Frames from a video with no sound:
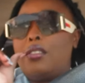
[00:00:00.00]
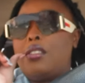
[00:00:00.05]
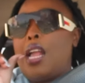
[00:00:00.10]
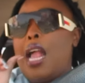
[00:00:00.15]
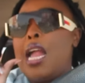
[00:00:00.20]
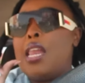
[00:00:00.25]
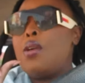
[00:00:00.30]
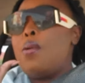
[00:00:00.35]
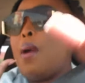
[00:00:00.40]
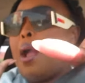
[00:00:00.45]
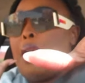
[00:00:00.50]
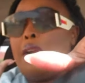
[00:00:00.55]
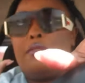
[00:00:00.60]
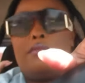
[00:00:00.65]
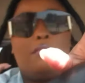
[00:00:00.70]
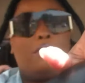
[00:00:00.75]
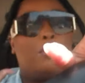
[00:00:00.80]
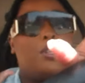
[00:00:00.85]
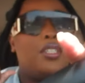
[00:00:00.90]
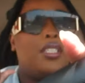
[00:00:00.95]
Anyway,
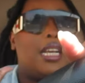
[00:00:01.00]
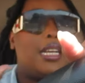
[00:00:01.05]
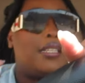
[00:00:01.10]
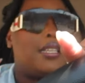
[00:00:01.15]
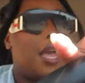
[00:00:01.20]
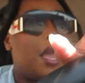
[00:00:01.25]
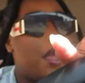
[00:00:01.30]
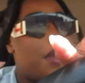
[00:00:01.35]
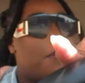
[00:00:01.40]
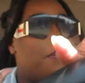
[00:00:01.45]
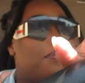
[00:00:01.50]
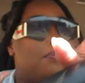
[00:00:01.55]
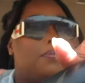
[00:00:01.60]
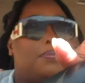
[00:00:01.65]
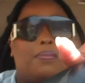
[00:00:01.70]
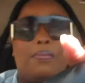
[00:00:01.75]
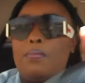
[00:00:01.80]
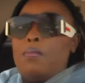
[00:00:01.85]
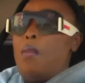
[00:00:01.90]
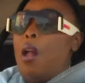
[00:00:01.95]
what was I saying?
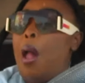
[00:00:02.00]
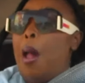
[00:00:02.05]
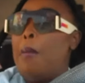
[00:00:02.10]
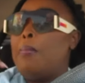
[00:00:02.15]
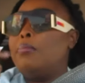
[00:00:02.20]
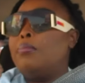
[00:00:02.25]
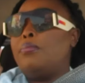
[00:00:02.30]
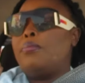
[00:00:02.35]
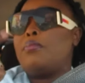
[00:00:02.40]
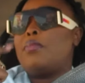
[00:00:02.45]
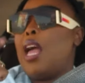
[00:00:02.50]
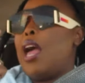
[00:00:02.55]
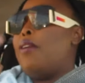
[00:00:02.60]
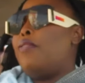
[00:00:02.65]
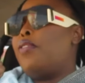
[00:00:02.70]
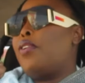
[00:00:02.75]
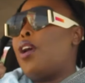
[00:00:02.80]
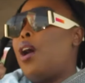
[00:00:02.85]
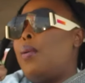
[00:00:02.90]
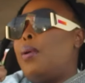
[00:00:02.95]
I
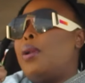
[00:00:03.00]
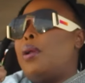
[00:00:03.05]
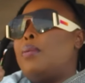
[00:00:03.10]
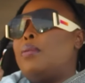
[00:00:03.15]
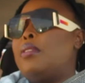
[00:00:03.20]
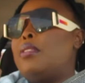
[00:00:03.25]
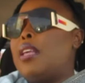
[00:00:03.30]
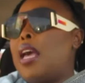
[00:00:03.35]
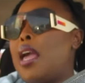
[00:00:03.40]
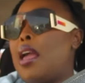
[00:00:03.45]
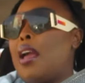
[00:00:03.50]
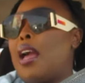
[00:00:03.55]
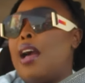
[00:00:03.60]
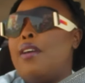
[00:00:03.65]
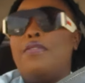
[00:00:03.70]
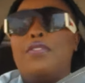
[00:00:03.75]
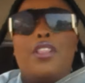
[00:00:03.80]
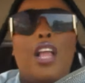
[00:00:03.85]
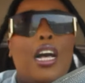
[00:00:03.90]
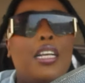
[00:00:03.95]
forgot what I was saying.
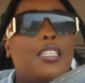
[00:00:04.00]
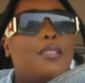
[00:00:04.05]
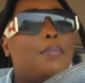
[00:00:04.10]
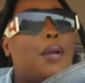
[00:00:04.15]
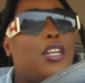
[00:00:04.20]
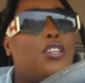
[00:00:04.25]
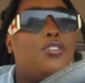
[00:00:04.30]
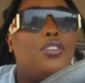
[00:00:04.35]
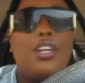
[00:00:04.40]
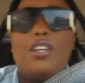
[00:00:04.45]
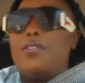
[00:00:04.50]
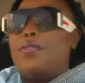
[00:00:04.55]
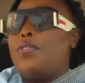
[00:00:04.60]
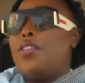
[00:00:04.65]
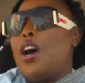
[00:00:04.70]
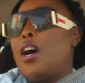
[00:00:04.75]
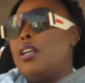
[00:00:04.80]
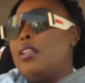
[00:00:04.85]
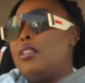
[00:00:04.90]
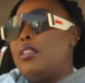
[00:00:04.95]
I've lost my train of
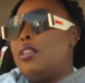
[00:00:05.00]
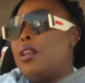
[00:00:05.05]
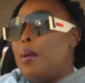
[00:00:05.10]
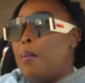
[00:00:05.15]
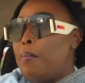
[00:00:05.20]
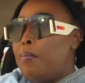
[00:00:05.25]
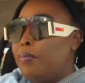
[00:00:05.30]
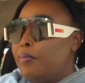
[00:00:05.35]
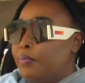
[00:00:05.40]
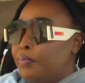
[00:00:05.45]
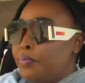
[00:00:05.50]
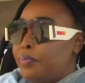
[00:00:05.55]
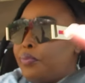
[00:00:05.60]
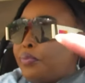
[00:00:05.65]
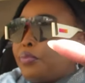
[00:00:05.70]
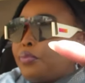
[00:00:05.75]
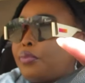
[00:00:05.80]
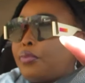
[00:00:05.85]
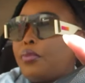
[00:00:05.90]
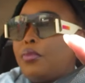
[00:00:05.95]
thought.
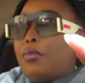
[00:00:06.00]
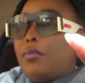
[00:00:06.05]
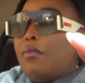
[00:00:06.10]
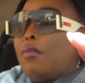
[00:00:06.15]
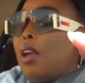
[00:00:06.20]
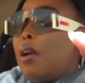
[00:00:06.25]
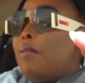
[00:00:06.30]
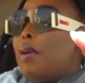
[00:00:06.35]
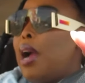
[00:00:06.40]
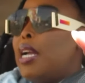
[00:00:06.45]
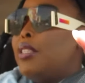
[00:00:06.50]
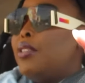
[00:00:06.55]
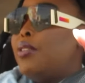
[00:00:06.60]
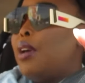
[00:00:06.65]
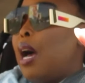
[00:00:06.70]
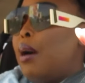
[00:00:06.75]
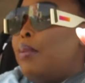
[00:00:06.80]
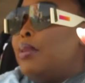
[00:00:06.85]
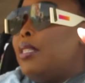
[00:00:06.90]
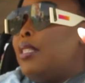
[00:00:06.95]
Right, so
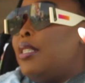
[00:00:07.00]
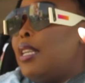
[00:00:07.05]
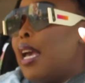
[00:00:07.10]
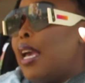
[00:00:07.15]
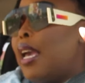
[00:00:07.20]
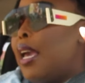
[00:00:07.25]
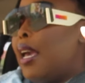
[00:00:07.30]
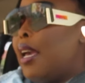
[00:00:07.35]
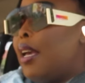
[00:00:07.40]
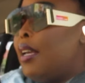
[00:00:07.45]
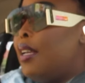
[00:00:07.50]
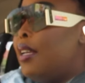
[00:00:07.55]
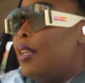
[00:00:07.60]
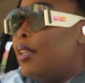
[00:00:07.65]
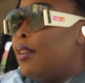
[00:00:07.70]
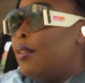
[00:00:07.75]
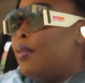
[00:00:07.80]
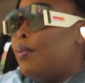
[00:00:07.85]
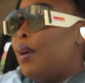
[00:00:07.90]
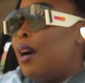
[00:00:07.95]
I was saying,
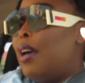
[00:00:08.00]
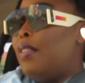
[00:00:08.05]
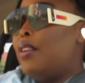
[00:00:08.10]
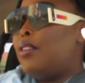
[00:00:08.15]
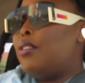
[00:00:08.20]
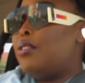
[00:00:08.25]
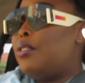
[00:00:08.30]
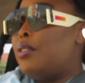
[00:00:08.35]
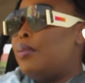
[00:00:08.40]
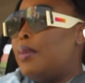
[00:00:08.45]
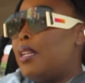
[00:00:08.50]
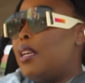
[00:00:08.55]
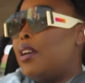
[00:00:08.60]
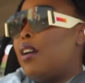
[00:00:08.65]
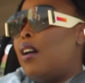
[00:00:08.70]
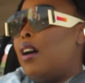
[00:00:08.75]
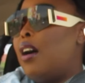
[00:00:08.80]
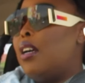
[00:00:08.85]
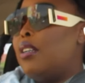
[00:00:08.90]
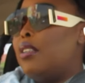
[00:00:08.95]
why are there so many
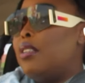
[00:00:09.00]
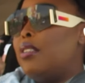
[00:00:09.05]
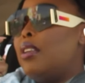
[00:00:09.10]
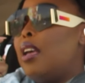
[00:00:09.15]
cars?